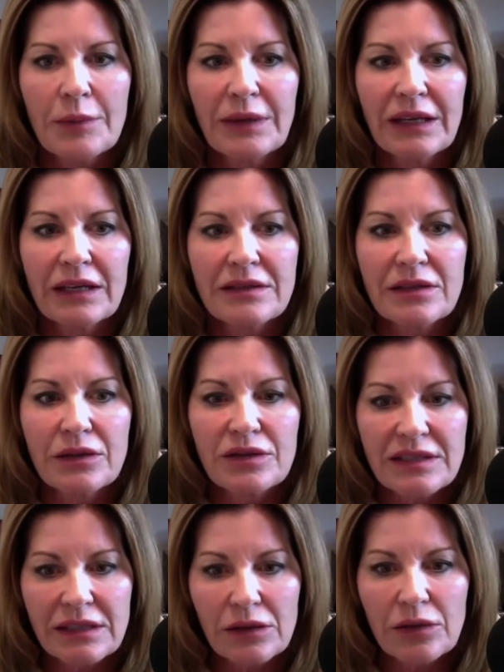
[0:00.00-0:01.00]
because they're
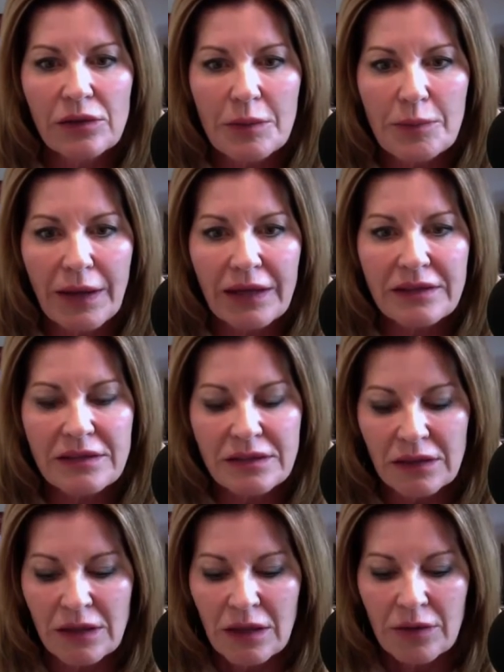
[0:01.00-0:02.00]
still the best